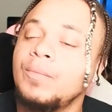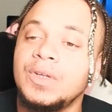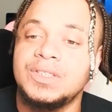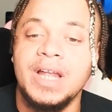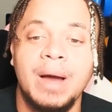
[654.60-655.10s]

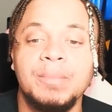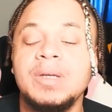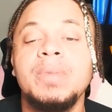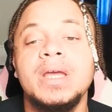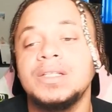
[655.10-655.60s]
It's not
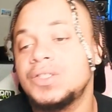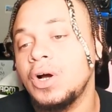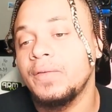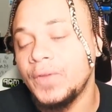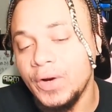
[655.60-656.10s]
me being
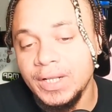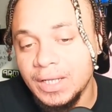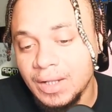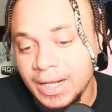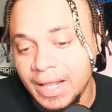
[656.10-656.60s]
soft or
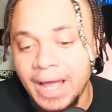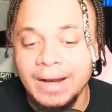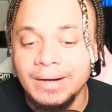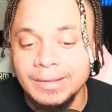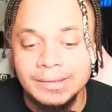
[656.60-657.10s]
anything like
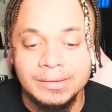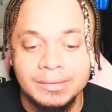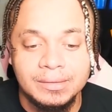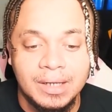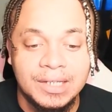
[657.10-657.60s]
that.
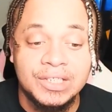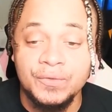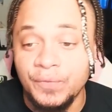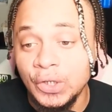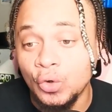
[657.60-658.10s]
I
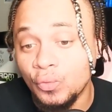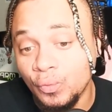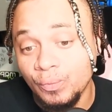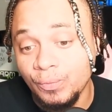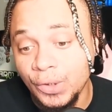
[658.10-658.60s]
just feel,
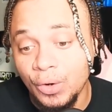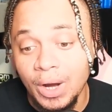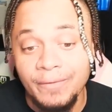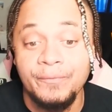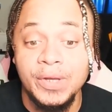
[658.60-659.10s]
you know,
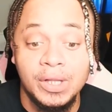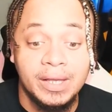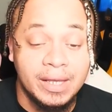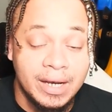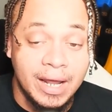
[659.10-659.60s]
I feel
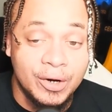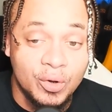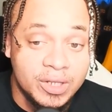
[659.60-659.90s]
it. And I know